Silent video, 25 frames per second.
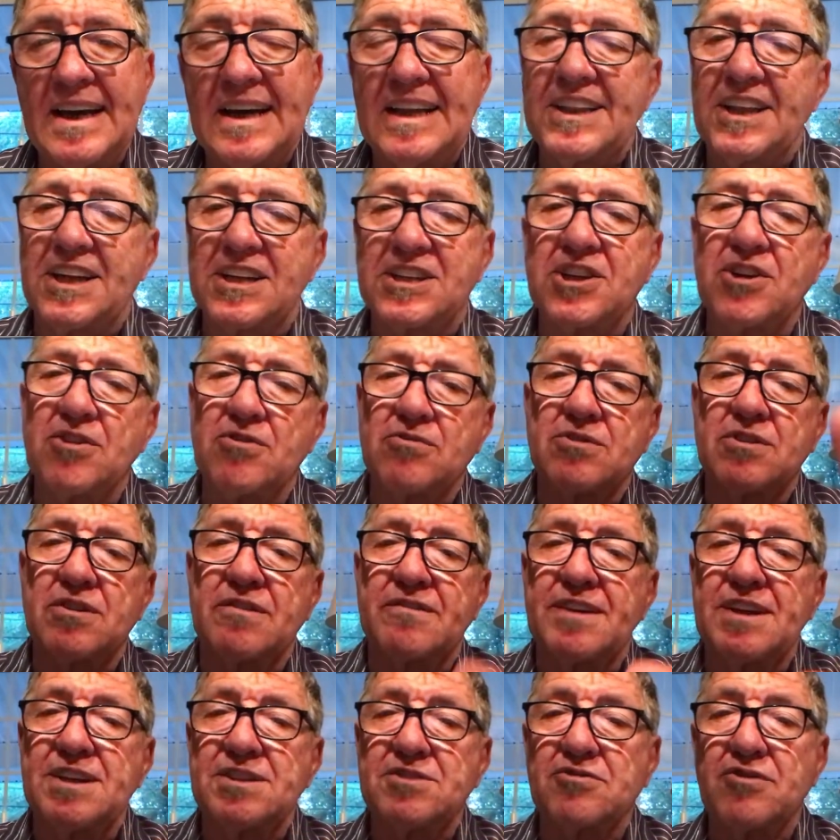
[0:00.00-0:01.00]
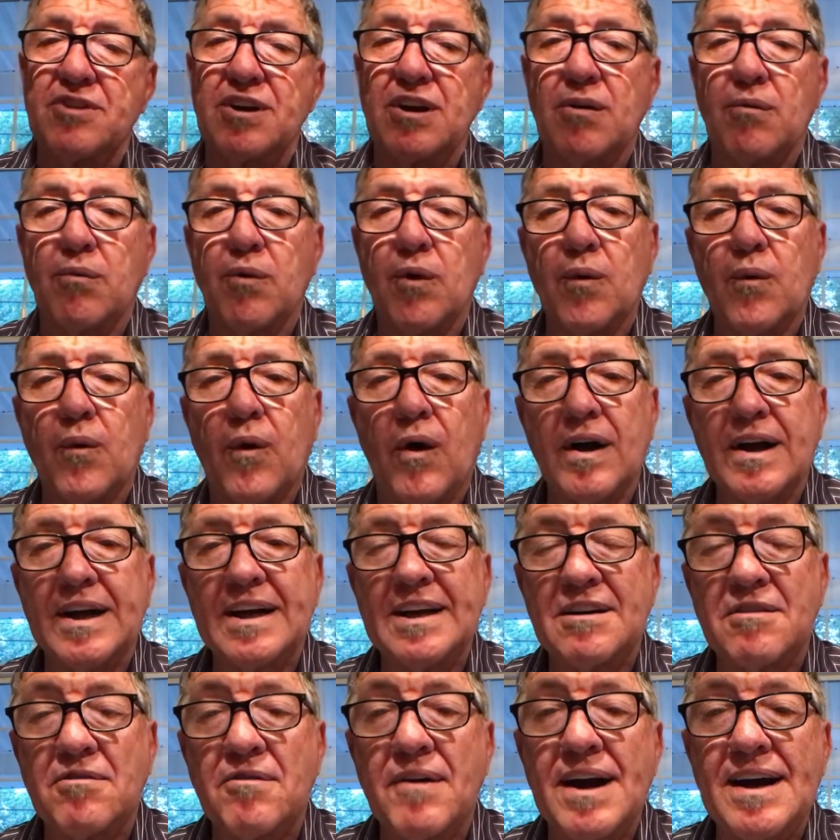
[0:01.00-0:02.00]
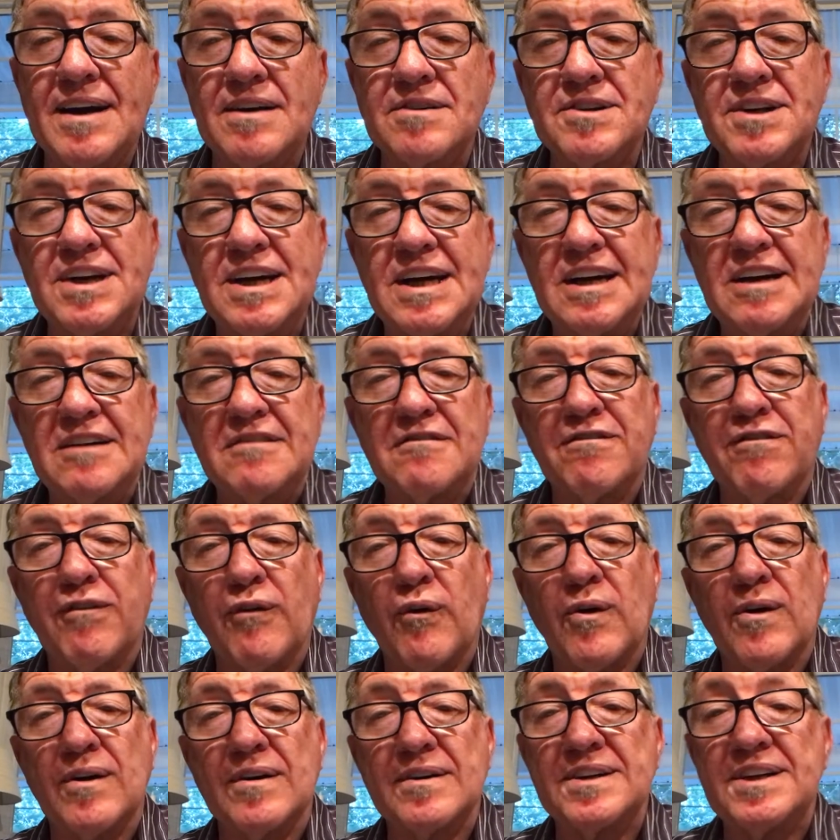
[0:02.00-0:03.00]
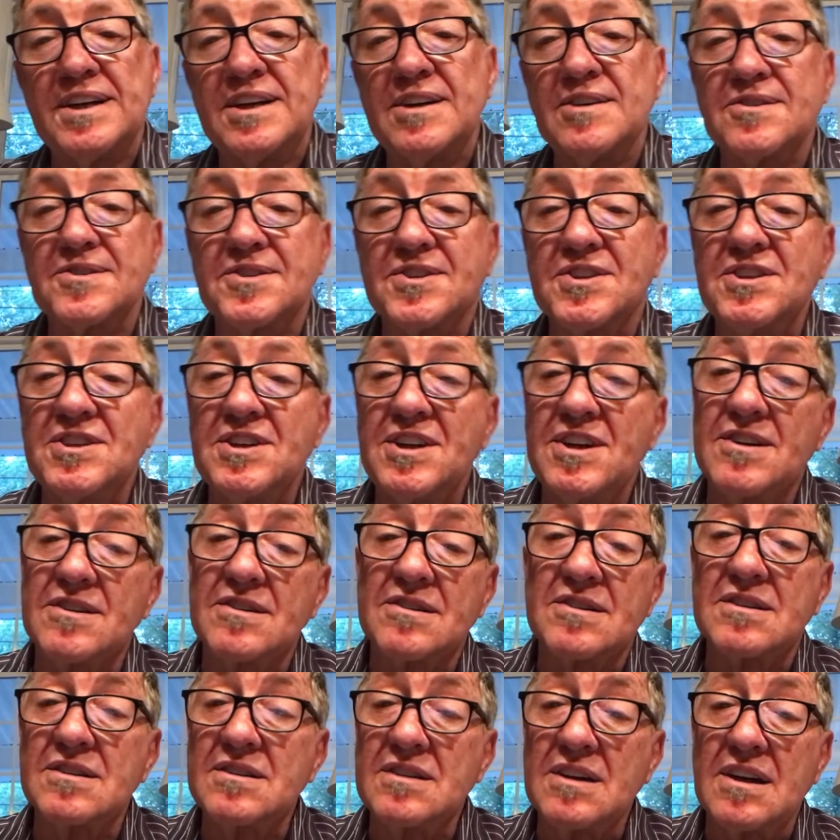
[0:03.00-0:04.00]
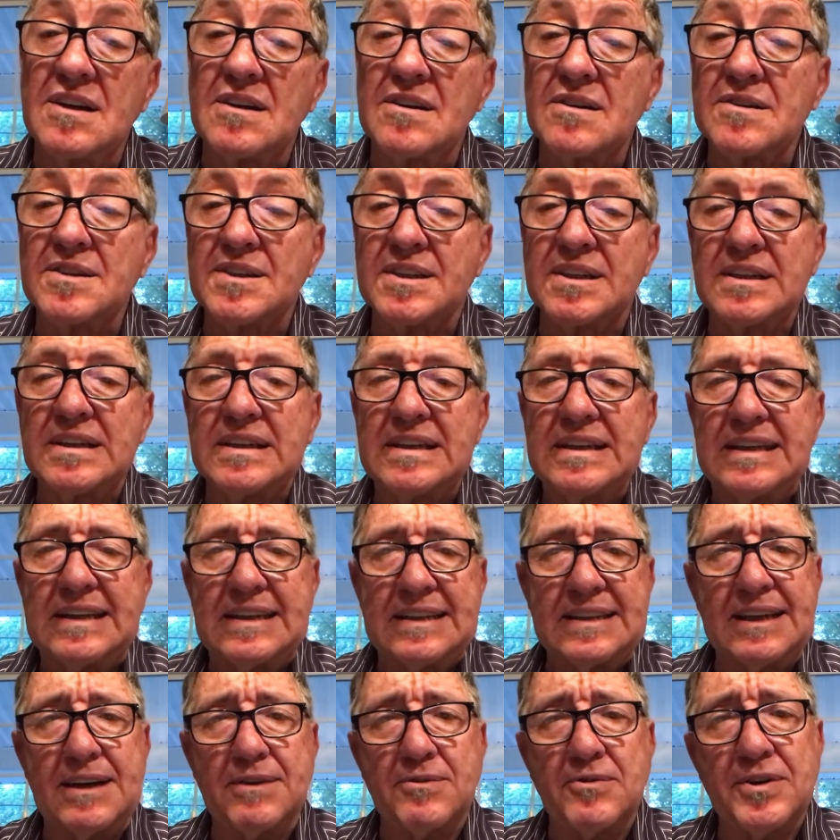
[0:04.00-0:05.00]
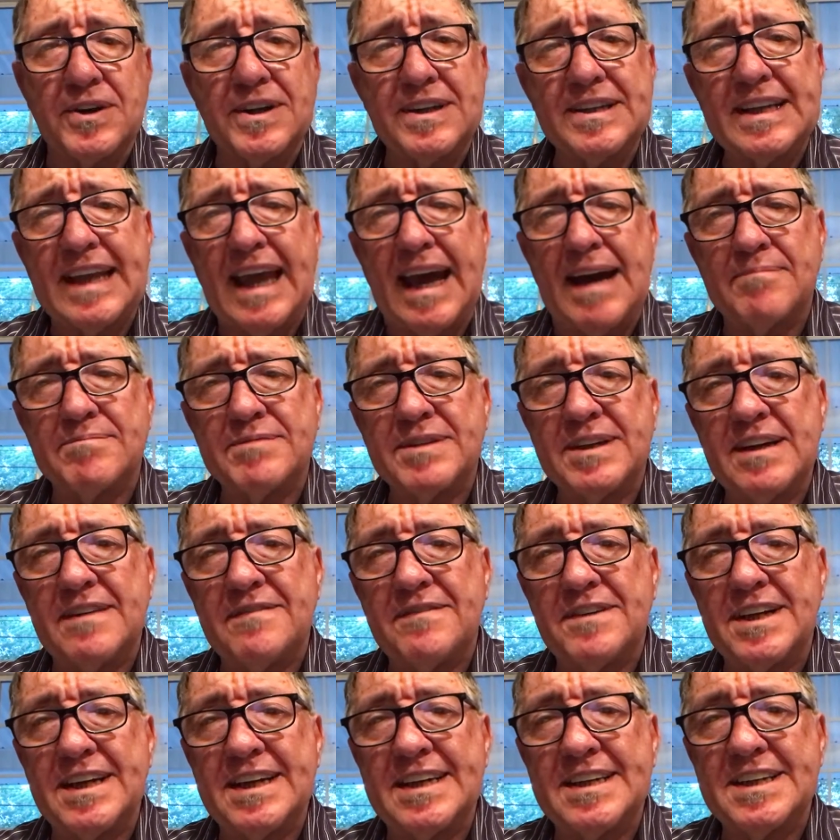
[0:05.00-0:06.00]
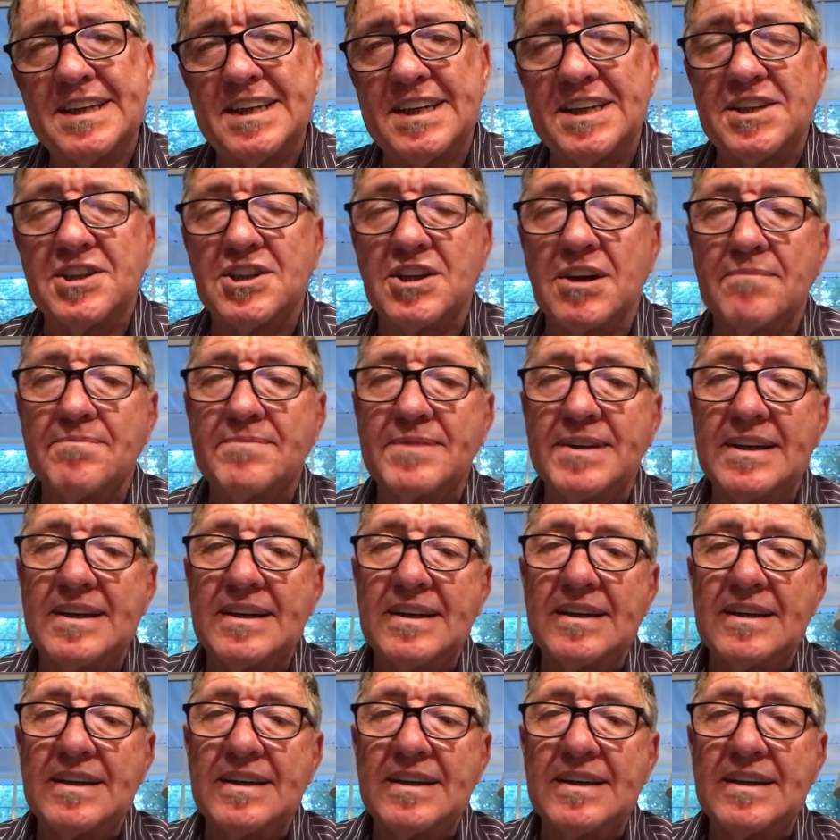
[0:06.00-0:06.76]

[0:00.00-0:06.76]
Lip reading: The children of Israel were walking around for years and years and years. They were in captivity in Egypt.